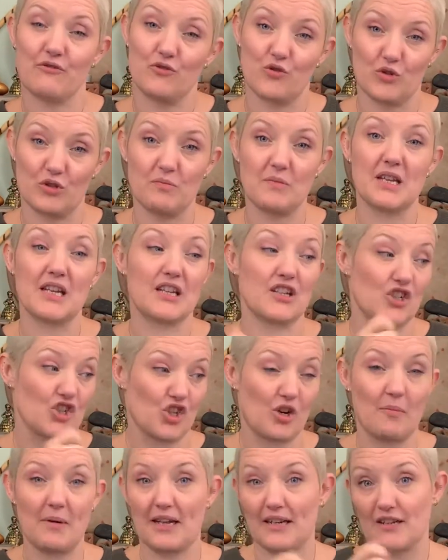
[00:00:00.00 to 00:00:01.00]
So it's me
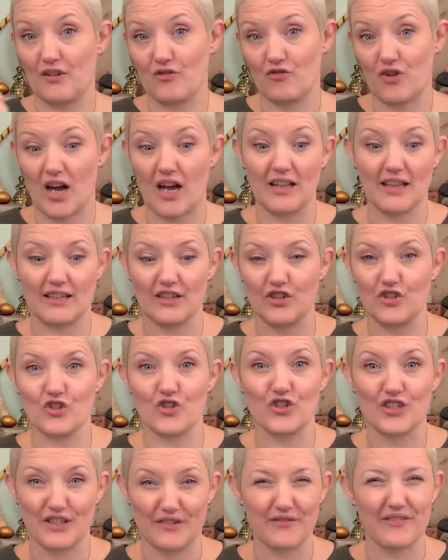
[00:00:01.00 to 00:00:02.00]
drumming and rattling and
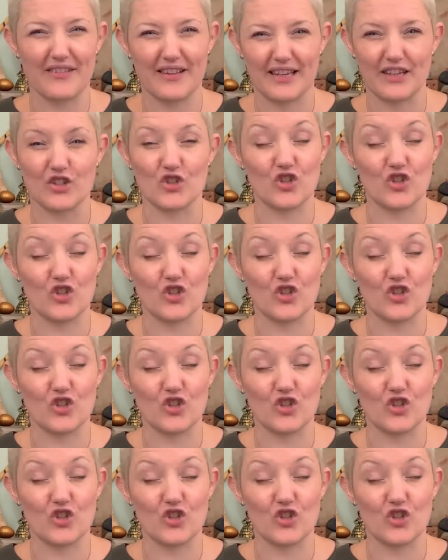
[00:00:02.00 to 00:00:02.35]
doing different things,